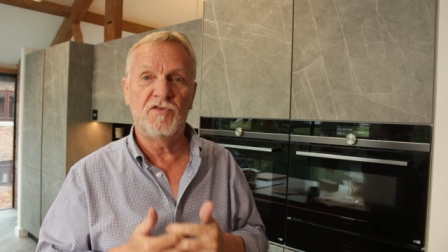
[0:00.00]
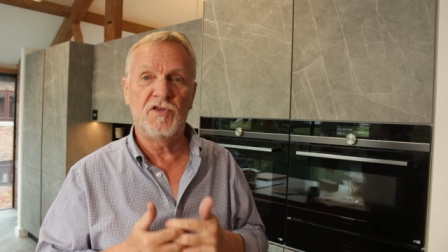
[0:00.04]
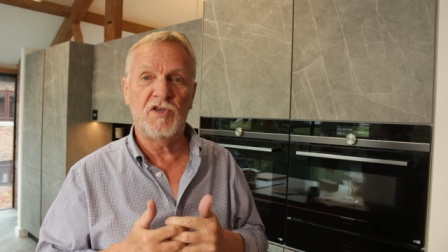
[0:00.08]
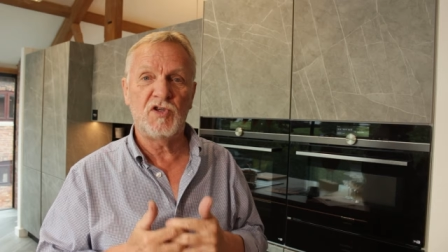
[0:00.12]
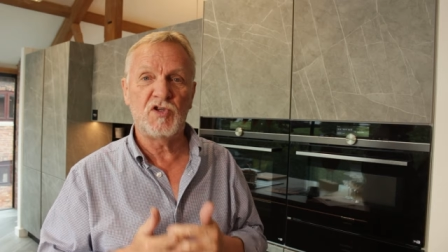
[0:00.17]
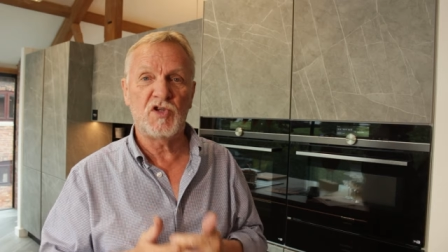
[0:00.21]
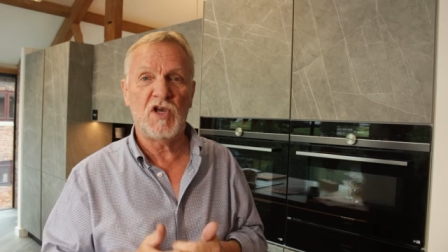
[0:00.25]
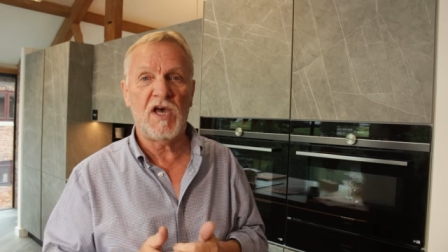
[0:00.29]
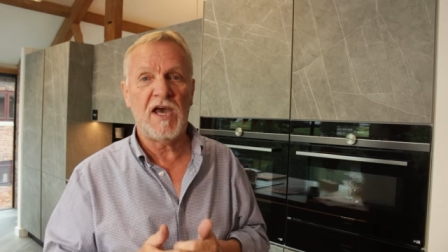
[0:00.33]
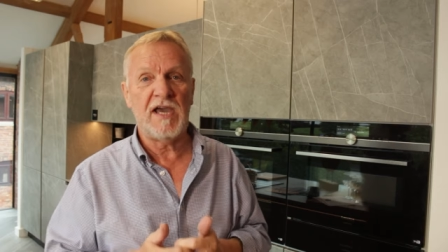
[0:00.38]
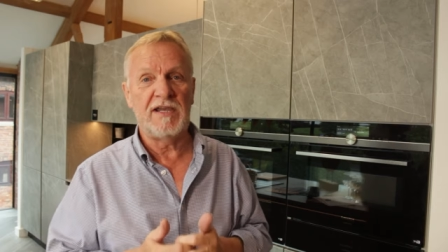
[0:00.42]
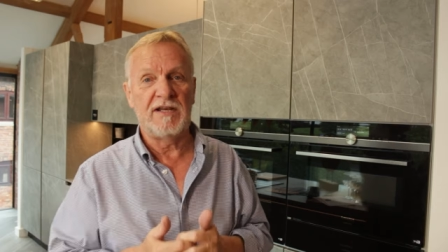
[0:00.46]

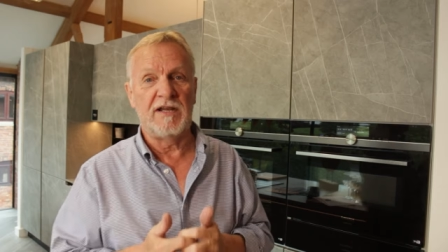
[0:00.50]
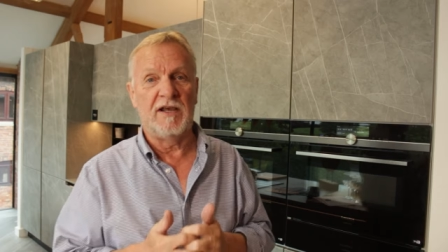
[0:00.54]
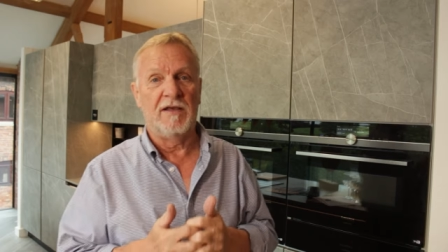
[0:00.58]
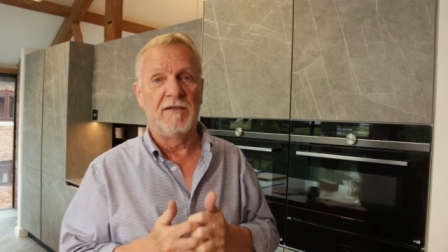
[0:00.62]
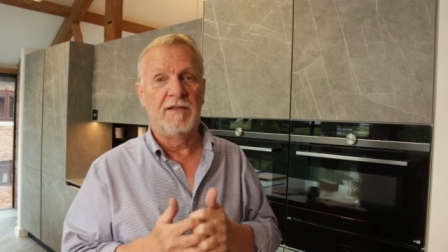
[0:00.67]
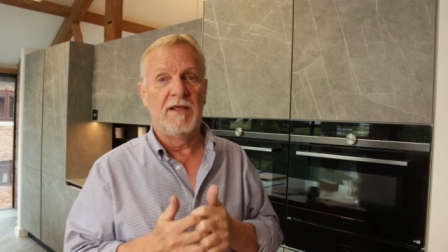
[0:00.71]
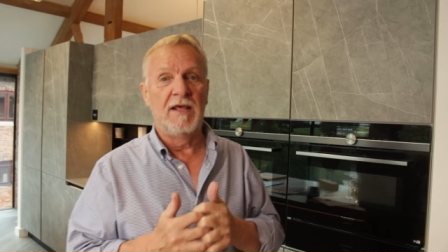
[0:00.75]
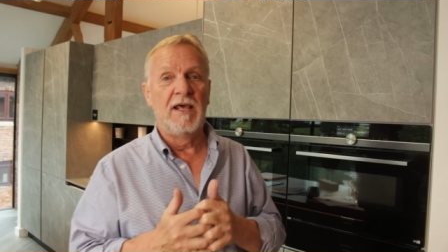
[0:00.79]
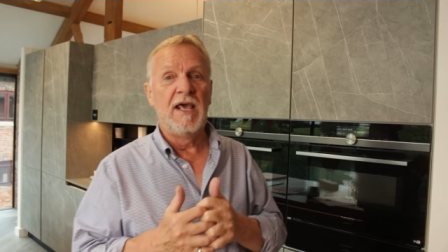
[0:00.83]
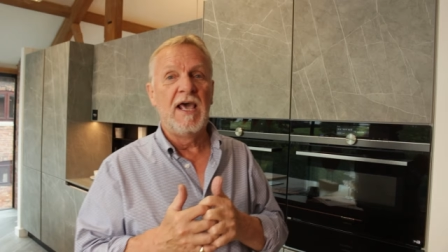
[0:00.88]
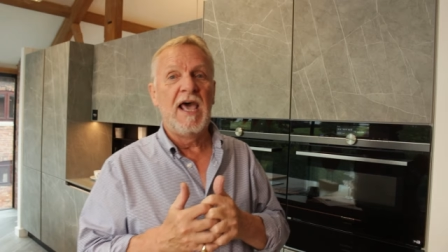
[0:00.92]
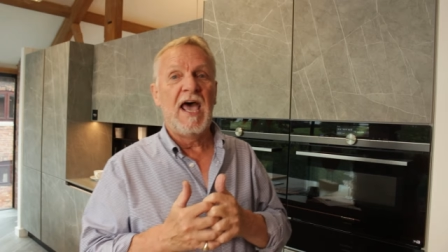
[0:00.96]
designer
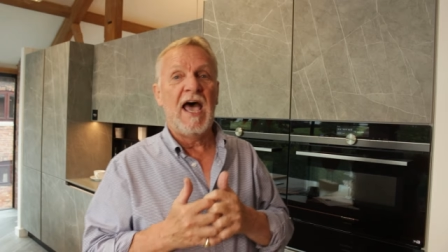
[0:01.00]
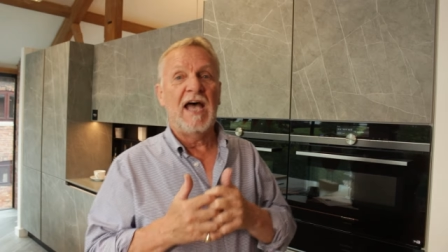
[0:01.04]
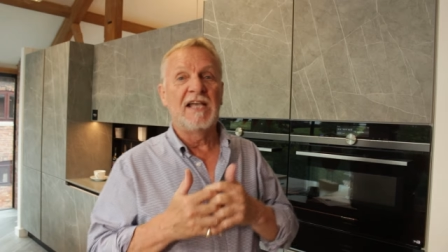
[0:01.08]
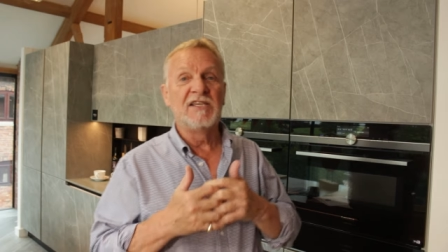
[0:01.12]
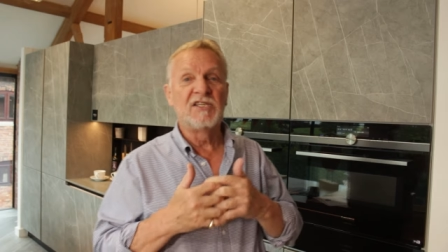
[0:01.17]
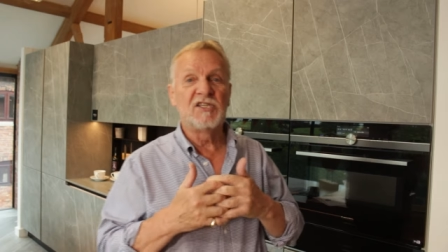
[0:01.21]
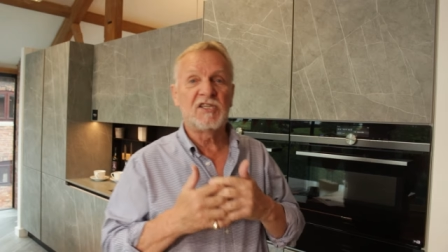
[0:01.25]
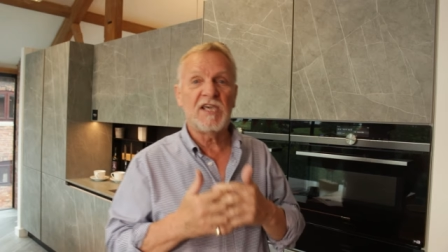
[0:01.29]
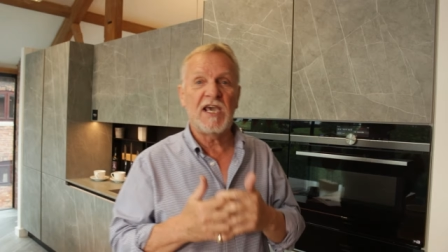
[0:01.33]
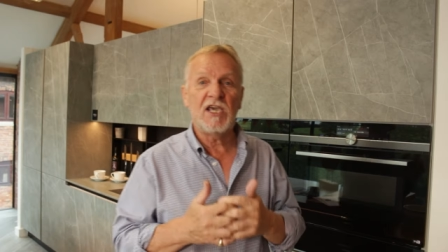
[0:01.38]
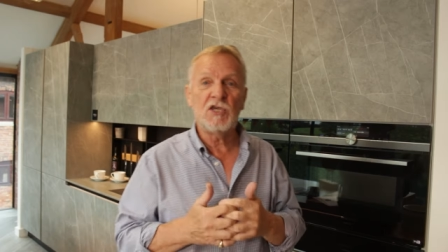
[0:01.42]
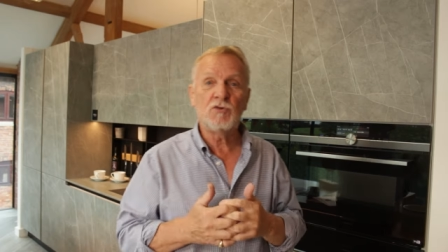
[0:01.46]
and
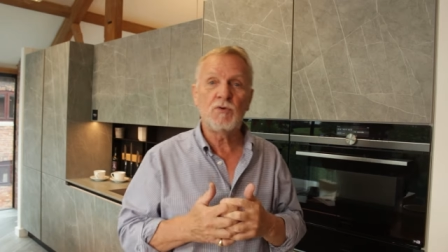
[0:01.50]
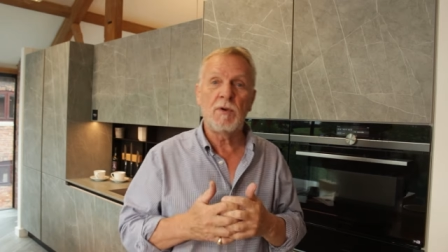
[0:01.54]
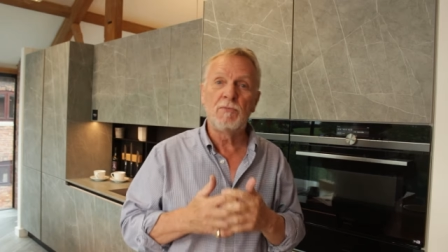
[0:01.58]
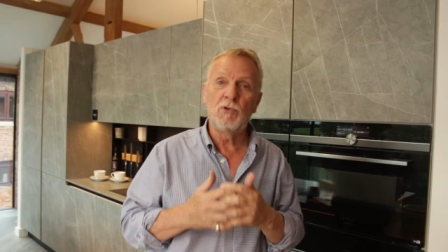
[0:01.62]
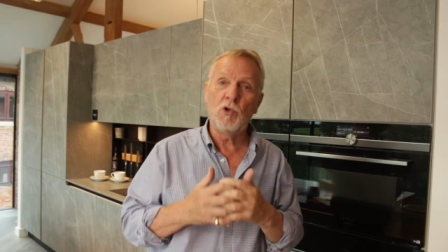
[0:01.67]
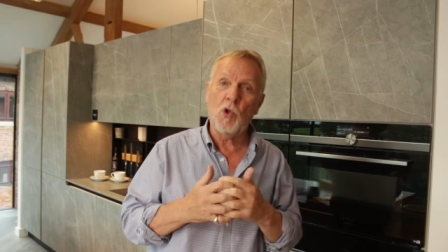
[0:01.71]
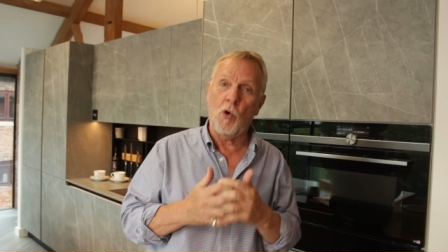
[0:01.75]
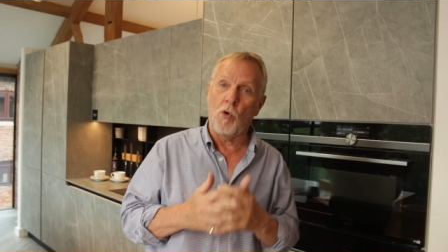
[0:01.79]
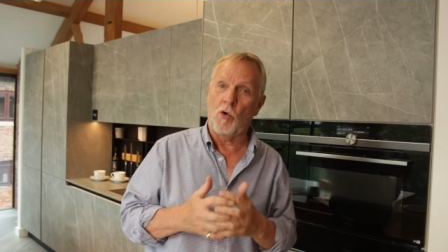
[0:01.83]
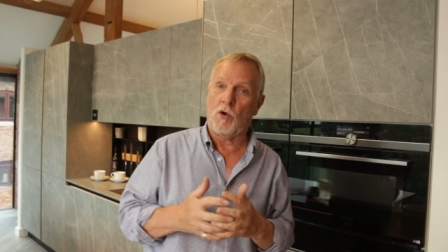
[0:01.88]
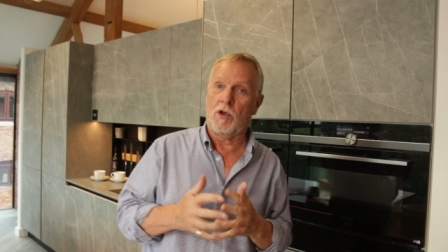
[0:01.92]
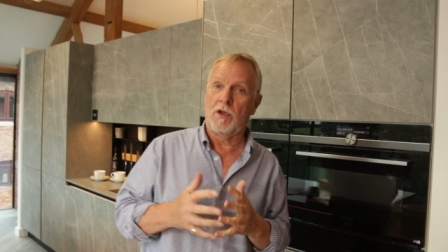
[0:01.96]
say to
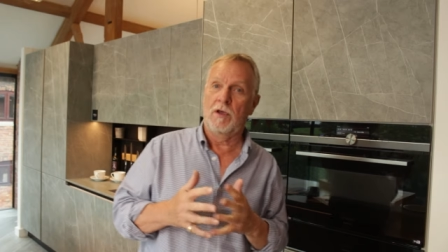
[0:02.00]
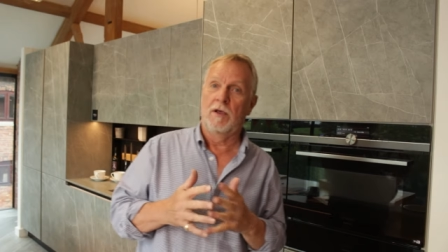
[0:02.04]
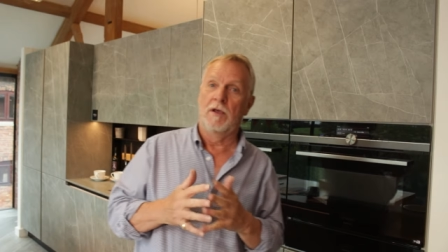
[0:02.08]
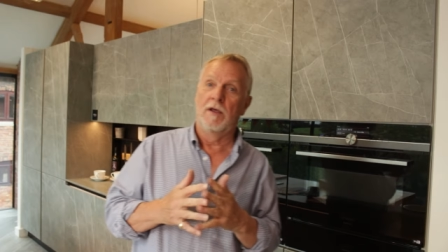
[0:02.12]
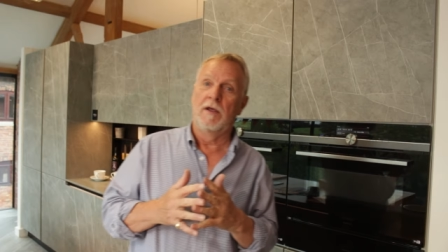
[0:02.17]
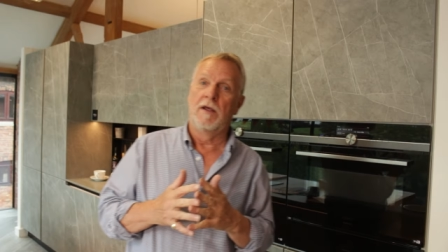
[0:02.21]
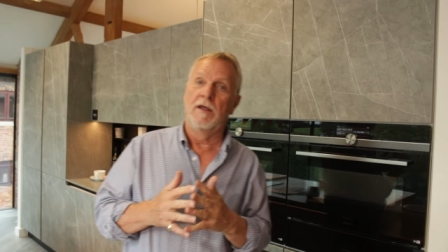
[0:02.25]
him, look,